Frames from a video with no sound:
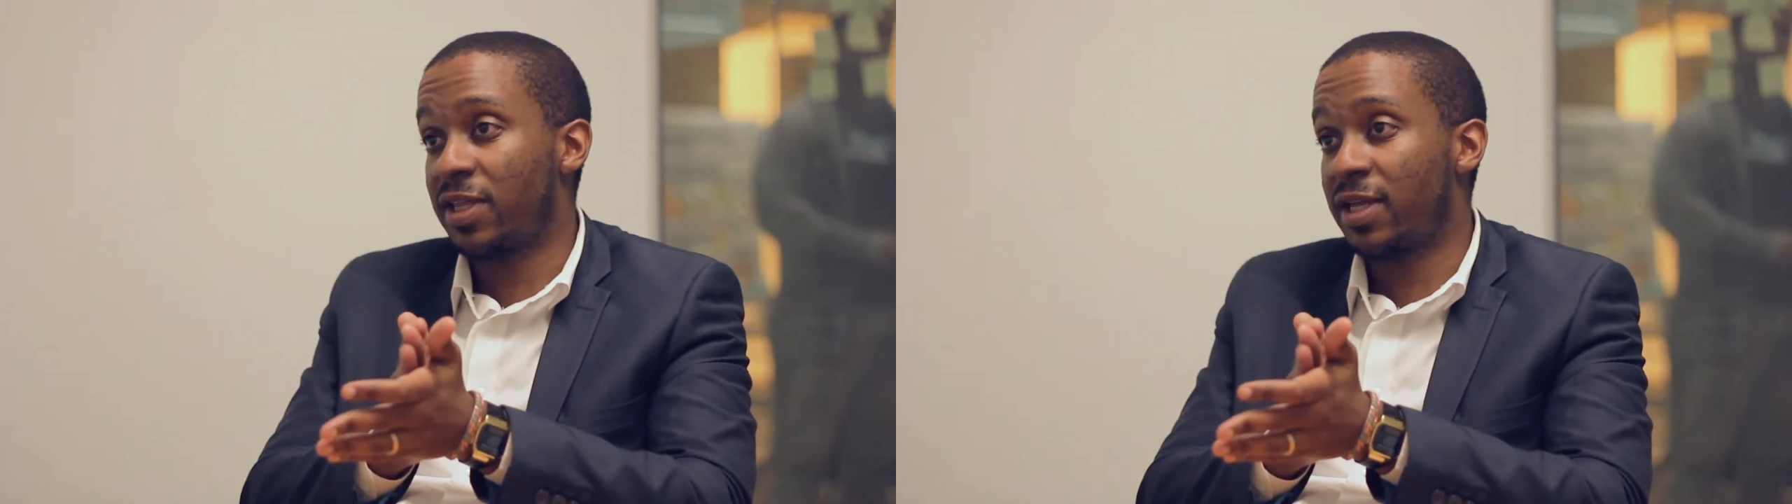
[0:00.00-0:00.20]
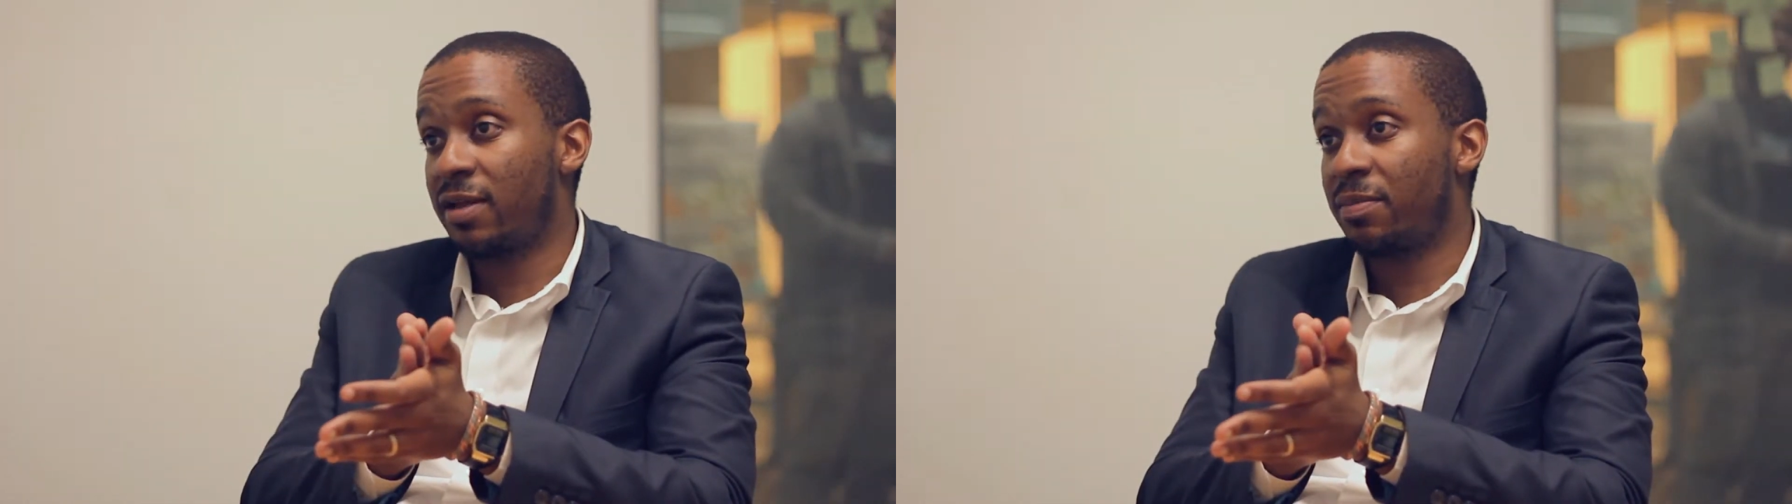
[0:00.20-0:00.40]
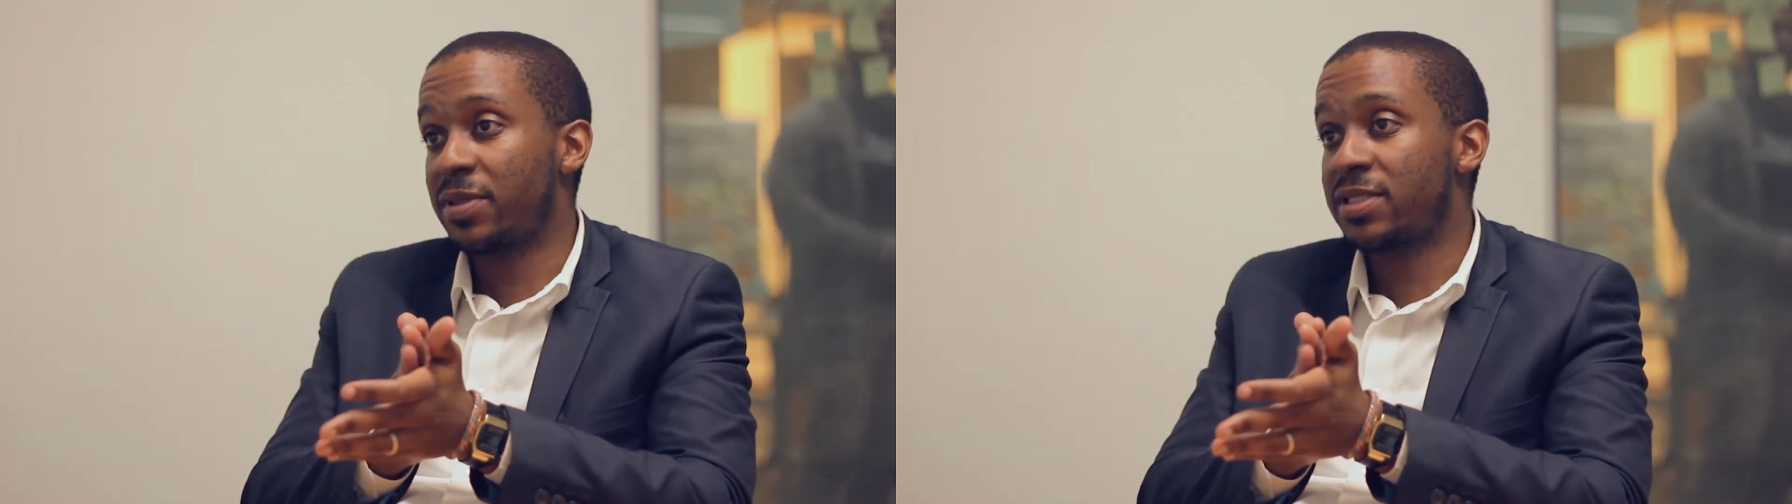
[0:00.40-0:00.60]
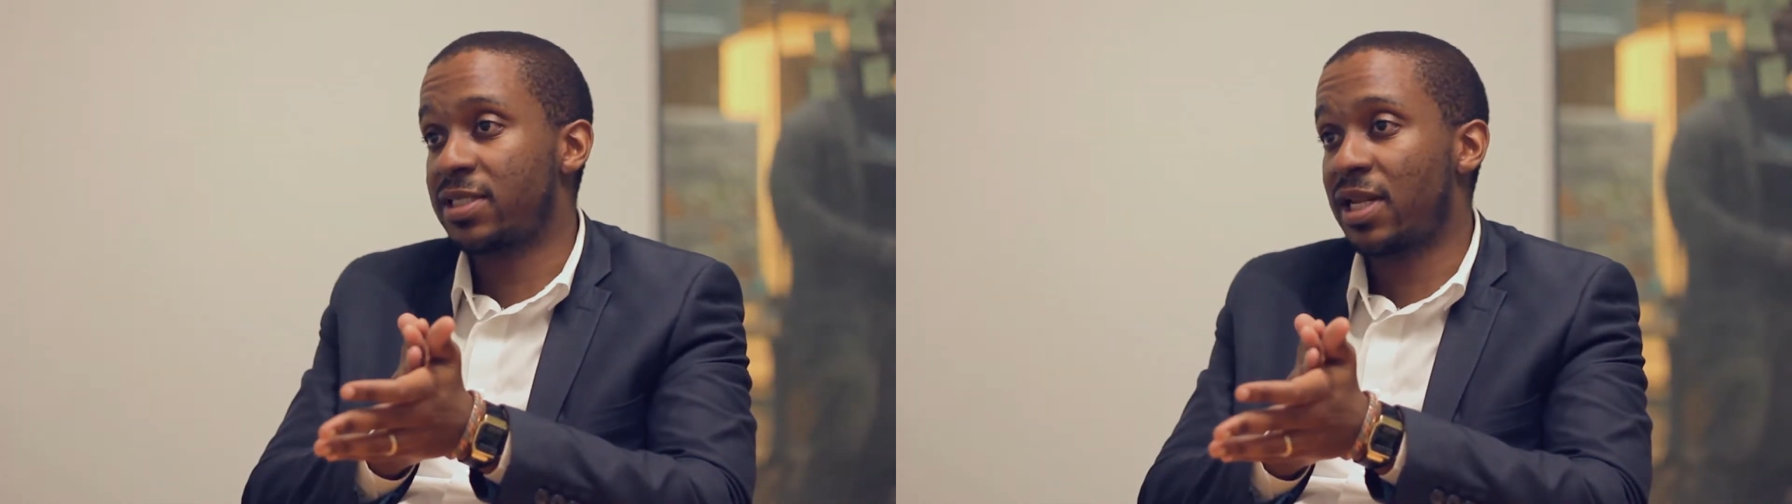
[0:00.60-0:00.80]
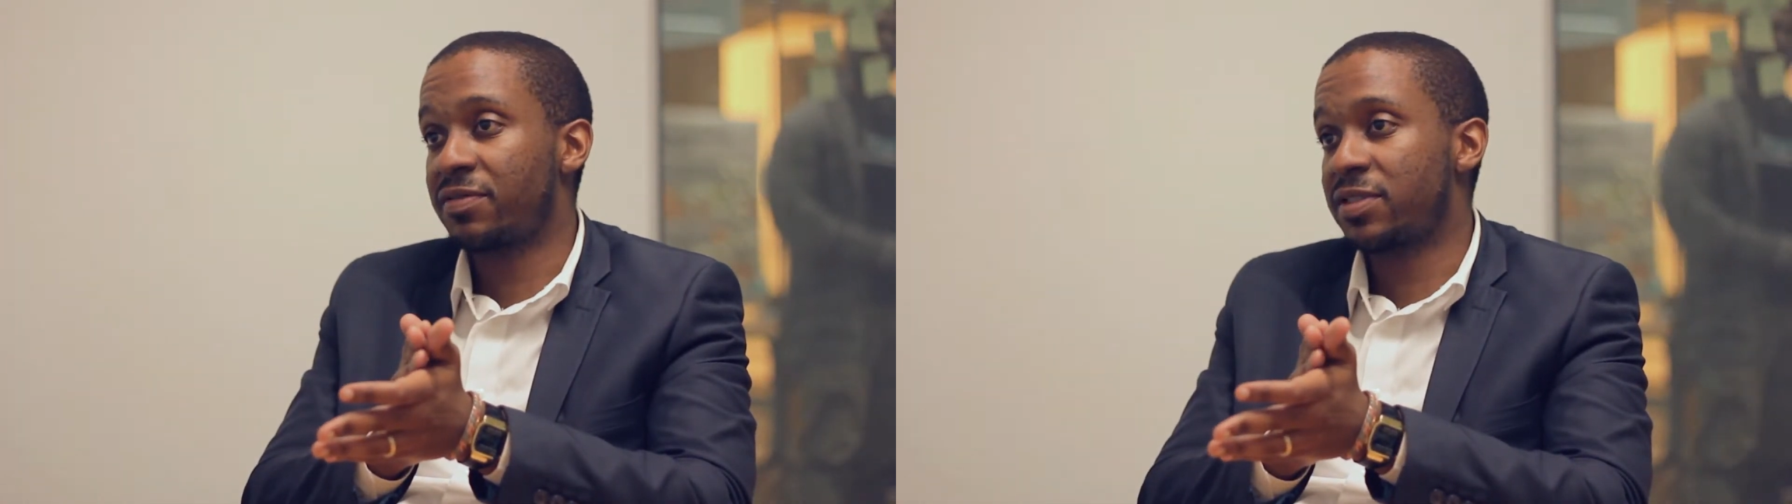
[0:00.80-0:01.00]
their
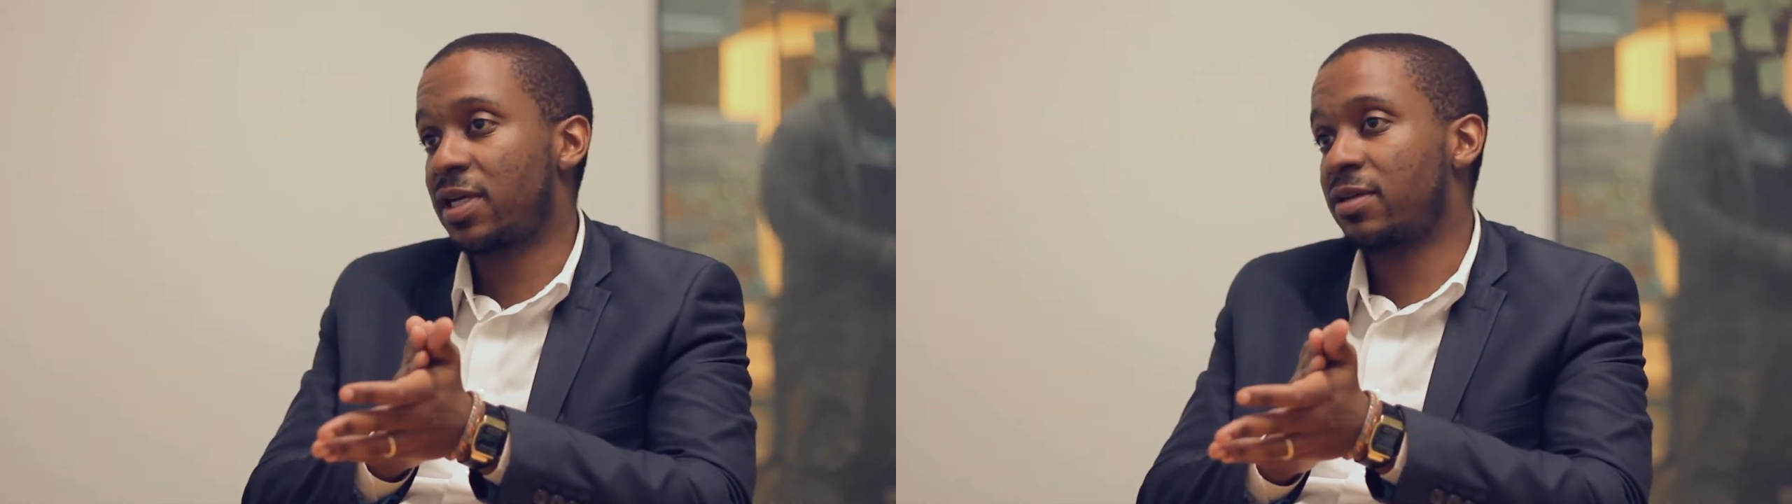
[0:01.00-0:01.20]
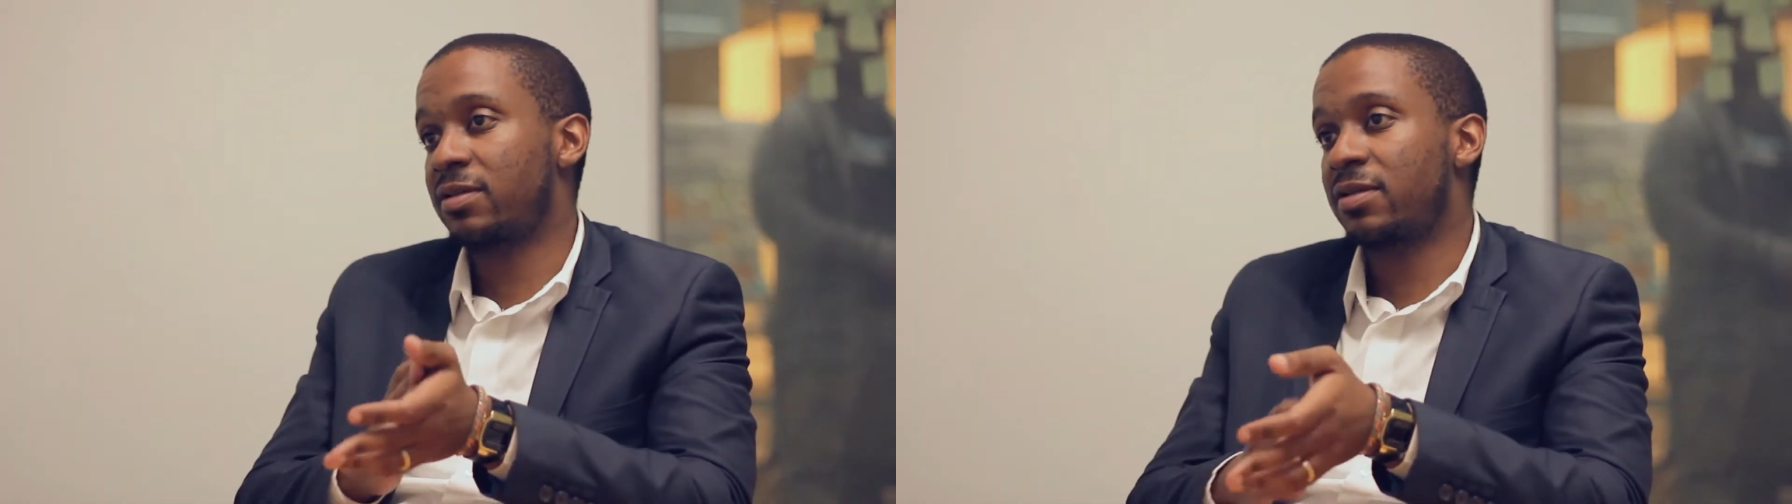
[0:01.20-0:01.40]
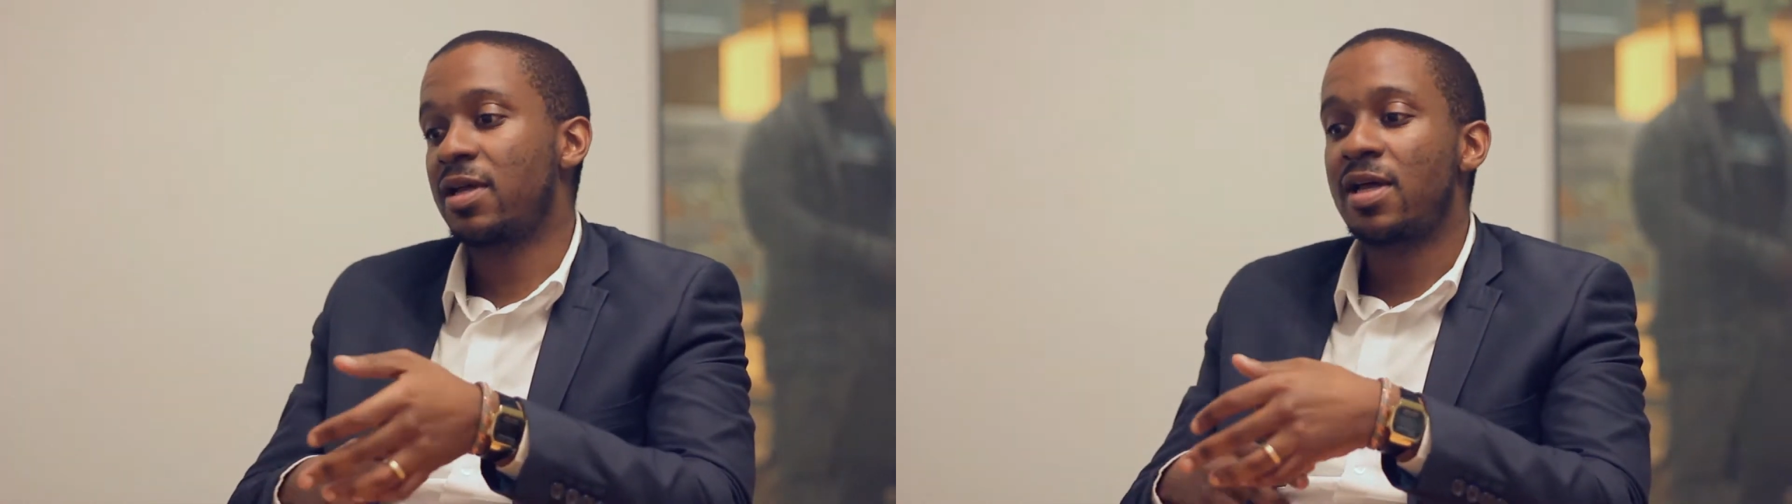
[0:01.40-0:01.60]
business life cycle,